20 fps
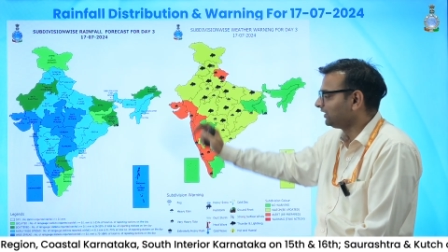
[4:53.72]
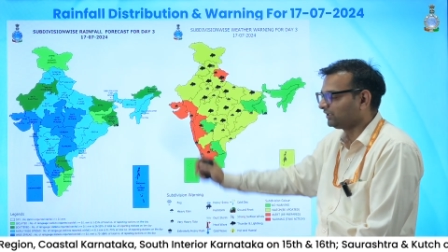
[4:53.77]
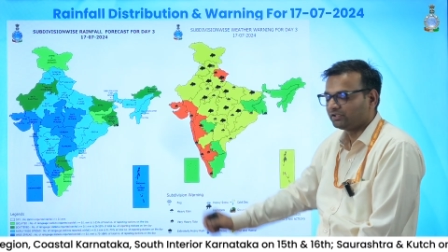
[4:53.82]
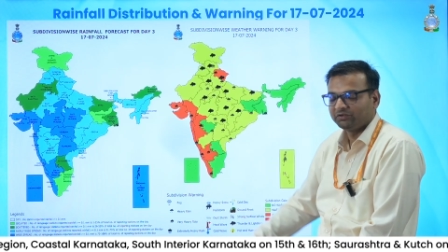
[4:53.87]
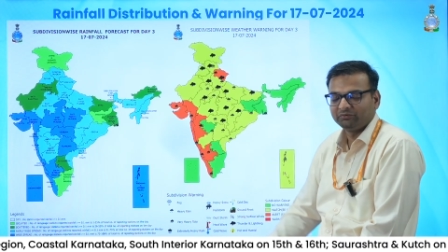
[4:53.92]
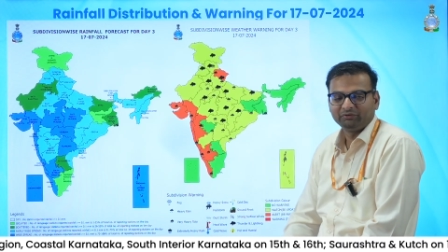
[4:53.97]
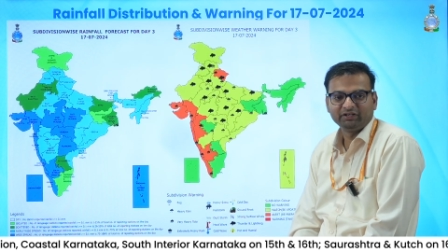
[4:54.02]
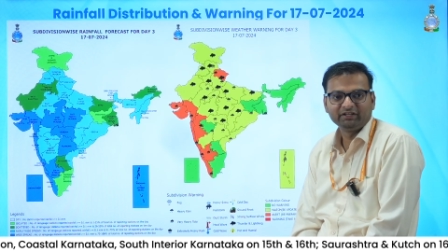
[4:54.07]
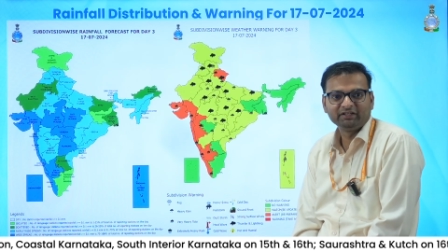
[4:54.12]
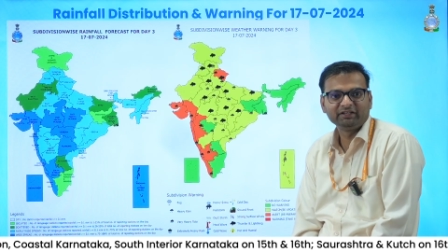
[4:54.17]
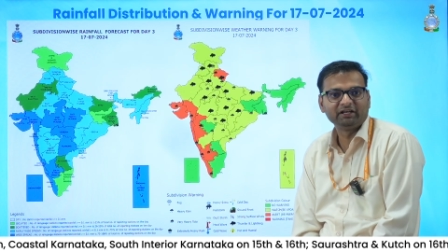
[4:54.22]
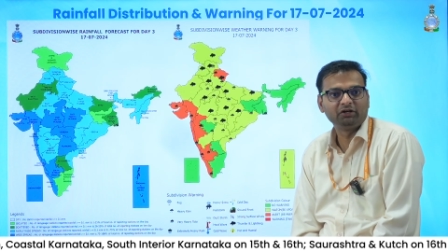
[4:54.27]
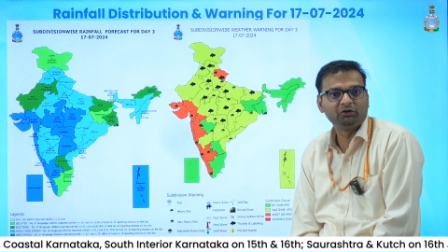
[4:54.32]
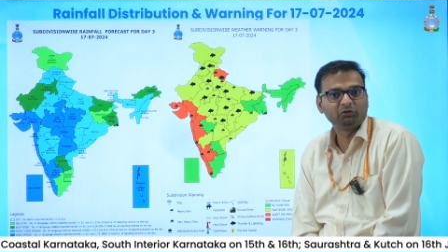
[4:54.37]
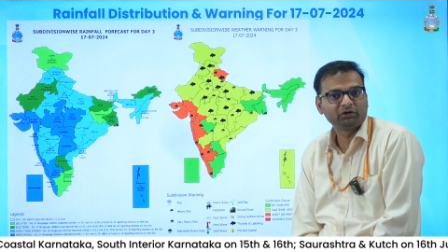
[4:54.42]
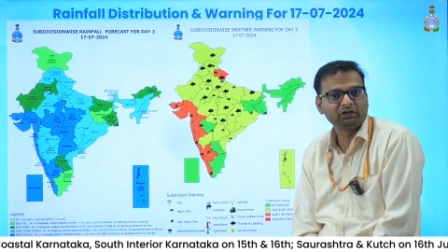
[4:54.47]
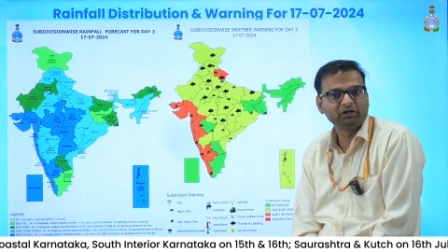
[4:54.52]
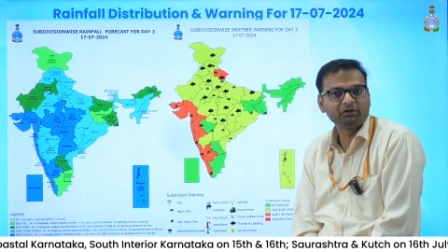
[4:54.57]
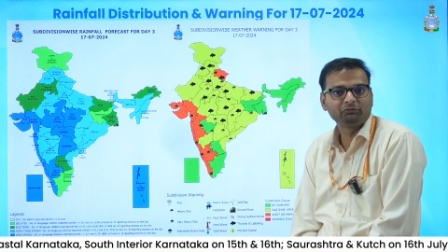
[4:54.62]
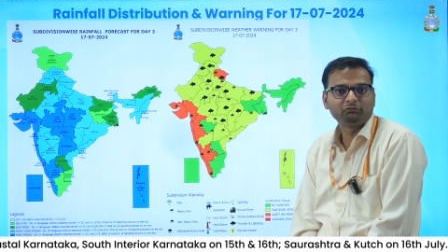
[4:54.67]
are given a
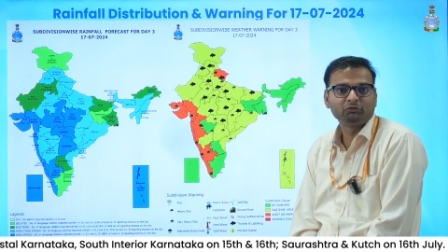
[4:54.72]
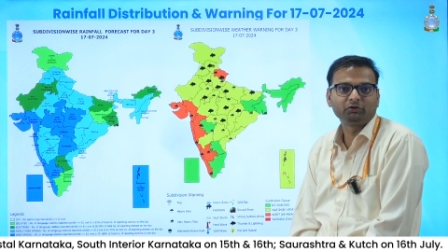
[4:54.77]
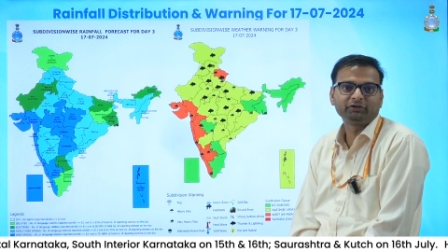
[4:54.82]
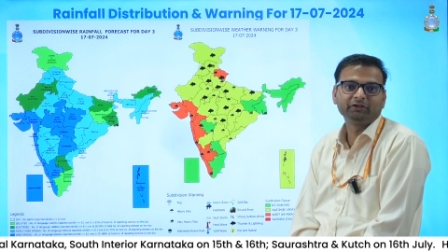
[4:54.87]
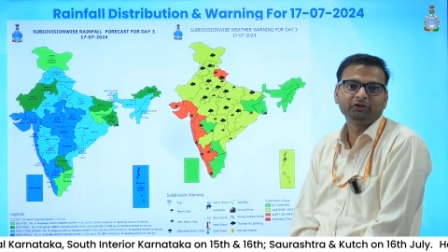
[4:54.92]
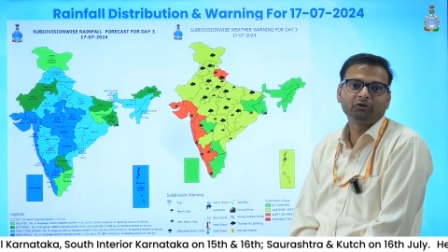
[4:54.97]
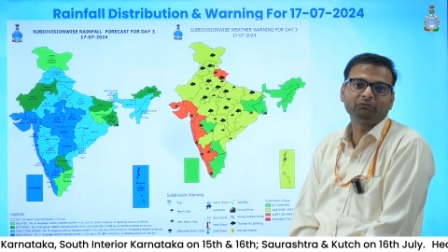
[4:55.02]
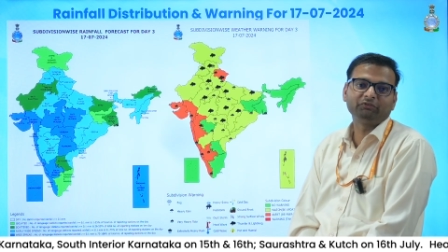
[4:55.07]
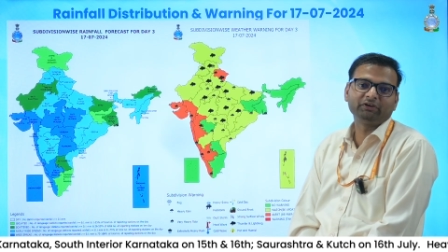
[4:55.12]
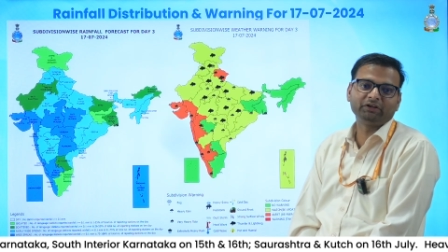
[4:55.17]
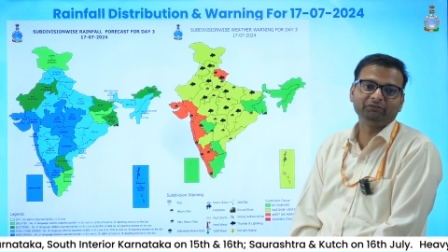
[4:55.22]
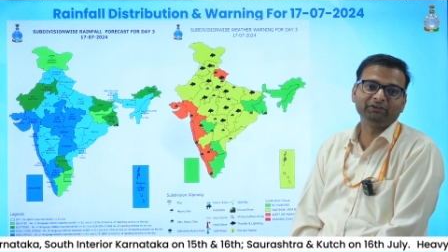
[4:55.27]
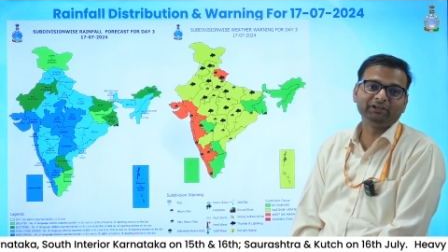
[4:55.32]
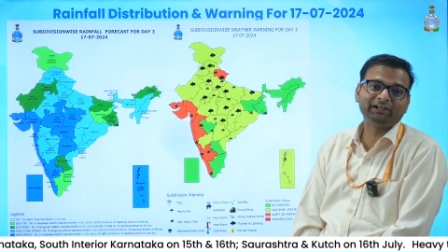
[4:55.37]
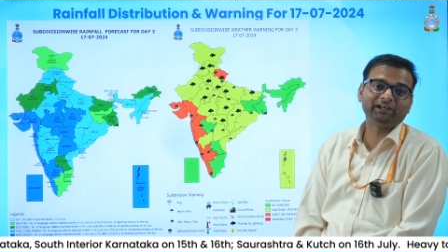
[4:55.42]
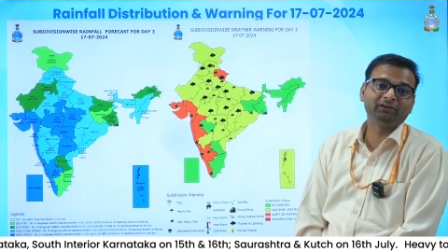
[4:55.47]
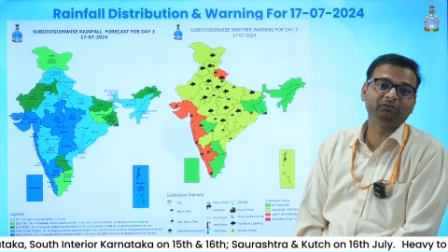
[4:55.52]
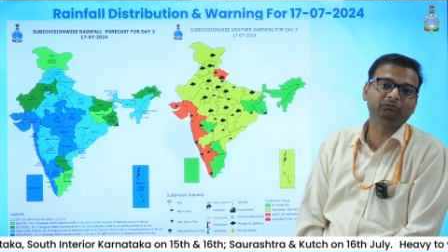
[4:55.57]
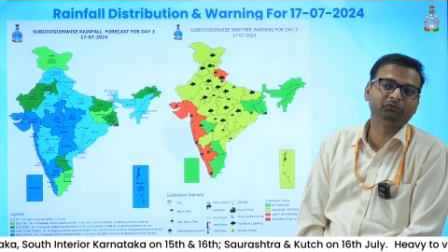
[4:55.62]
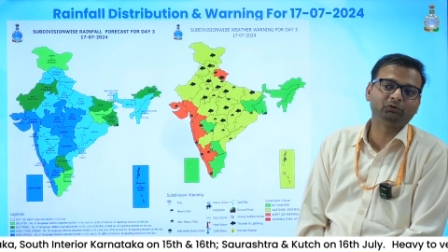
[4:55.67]
yellow color warning of heavy
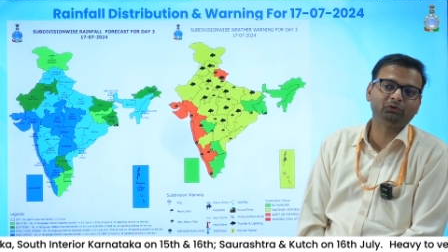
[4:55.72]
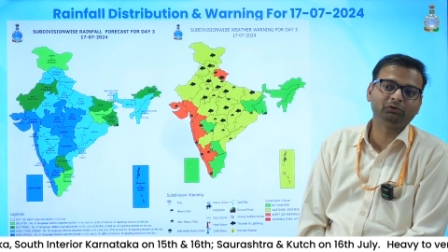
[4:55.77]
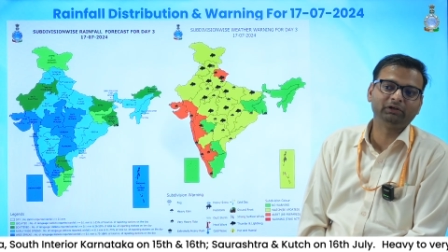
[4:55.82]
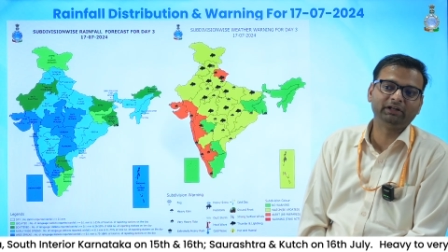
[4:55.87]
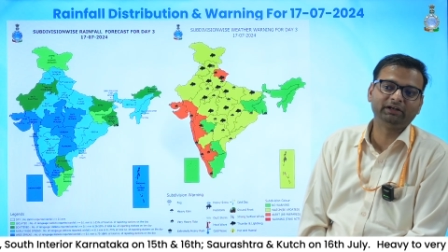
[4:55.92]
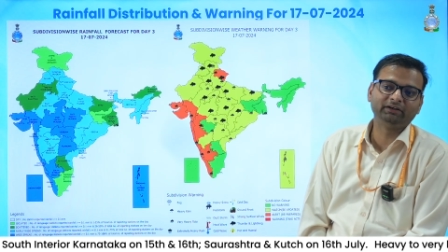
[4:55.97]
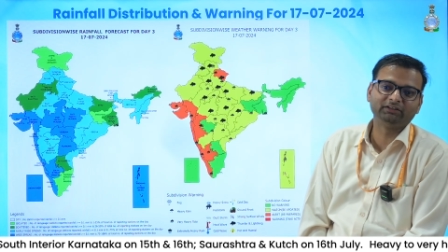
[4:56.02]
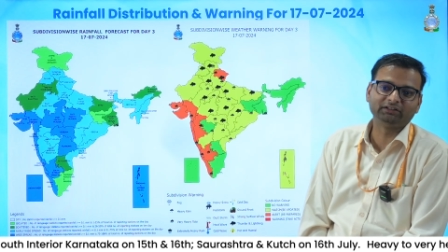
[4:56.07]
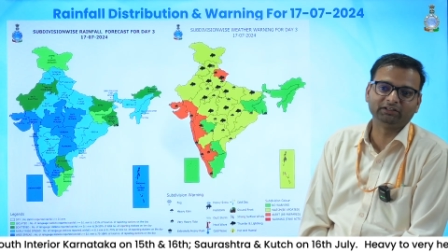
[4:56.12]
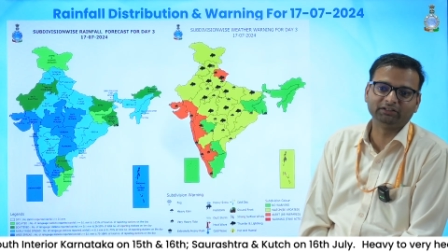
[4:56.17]
rainfall and